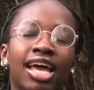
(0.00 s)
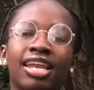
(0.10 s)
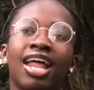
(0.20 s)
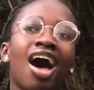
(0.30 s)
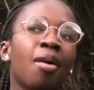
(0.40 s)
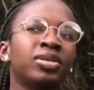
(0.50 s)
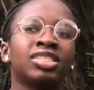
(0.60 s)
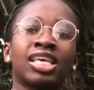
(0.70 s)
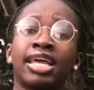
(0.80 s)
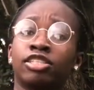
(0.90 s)
and Amps
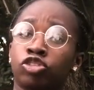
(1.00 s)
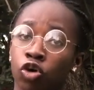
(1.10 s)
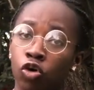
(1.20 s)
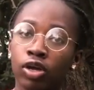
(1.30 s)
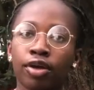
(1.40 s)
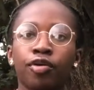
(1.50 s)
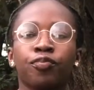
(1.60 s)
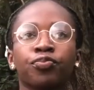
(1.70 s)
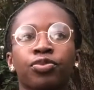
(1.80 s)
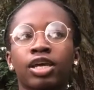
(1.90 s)
is a hit song.
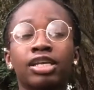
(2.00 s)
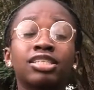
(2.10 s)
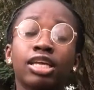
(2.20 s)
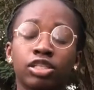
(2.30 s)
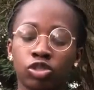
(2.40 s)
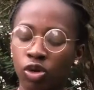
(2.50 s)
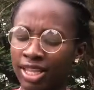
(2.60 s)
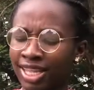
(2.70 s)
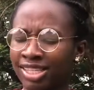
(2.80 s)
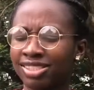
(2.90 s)
It's a hit song.
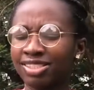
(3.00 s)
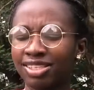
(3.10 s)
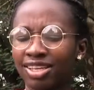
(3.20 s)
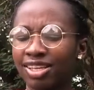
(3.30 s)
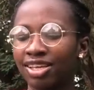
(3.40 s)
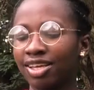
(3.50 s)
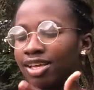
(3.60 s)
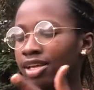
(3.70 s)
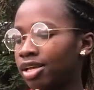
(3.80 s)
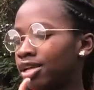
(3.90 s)
I think
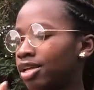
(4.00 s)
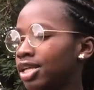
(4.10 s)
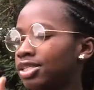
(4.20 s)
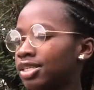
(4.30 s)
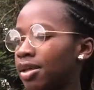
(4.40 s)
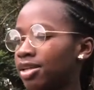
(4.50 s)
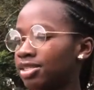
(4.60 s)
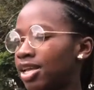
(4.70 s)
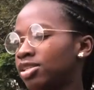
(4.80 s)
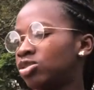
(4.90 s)

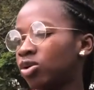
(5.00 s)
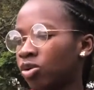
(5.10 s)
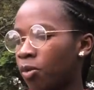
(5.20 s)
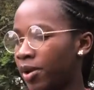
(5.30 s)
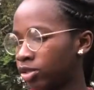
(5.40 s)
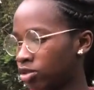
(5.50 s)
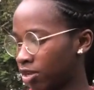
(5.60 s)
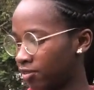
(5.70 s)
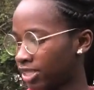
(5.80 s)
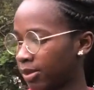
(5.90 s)
it's a hit song compared to
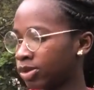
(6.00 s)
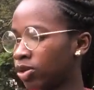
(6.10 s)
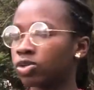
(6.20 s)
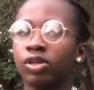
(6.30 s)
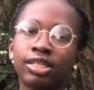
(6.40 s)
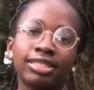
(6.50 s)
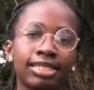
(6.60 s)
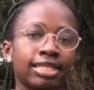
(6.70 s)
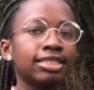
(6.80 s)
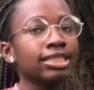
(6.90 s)
even some songs on this
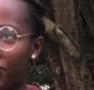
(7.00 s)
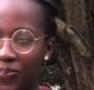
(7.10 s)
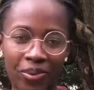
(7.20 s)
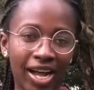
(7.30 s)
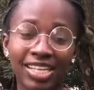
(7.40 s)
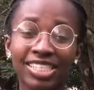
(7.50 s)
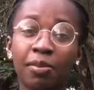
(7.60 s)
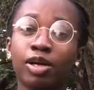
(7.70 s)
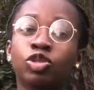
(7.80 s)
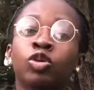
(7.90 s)
list. But it's
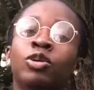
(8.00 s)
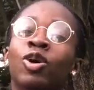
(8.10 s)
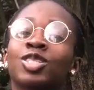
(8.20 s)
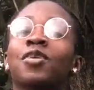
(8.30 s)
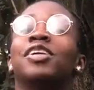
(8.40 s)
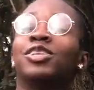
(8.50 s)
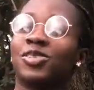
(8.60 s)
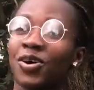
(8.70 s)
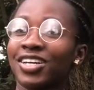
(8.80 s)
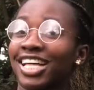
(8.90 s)
number two because of the
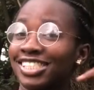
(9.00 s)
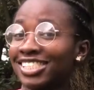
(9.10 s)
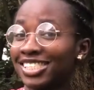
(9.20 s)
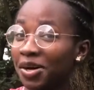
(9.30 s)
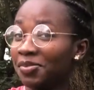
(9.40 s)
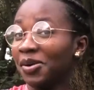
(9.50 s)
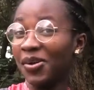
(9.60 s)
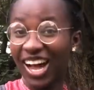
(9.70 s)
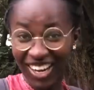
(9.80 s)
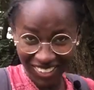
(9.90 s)
song that is number
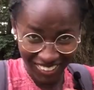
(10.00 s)
one.